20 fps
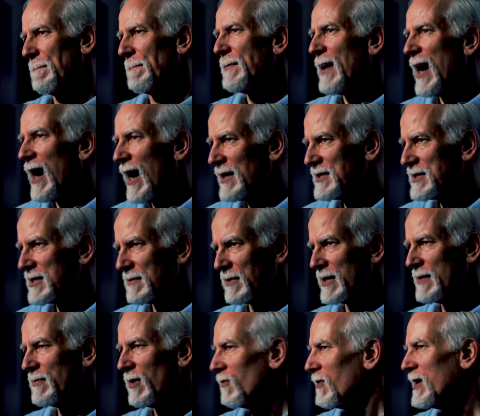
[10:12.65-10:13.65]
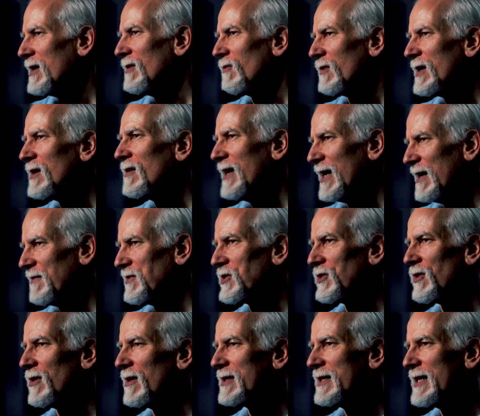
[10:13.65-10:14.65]
Possibly, but we, we don't have
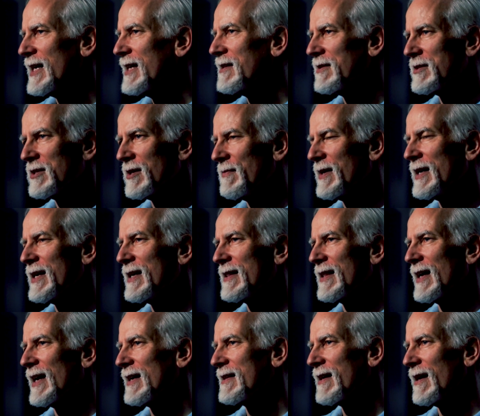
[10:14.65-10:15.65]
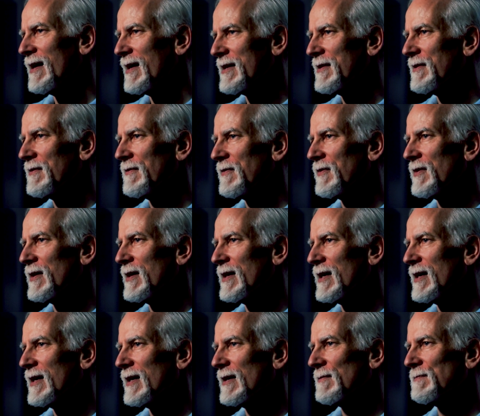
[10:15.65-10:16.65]
strong data to make that kind of
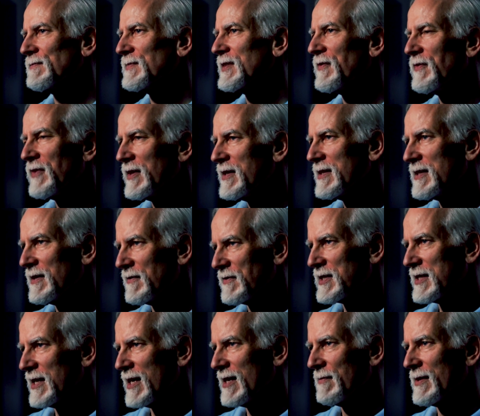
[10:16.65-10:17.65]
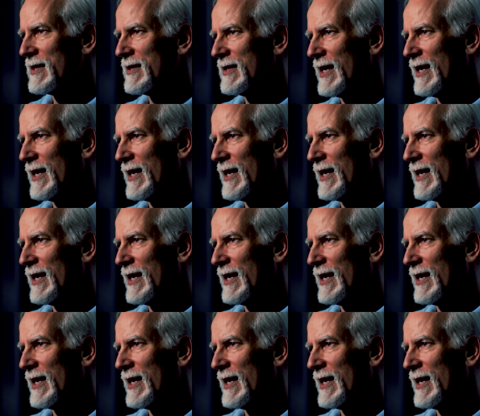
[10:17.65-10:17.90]
uh, definitive statement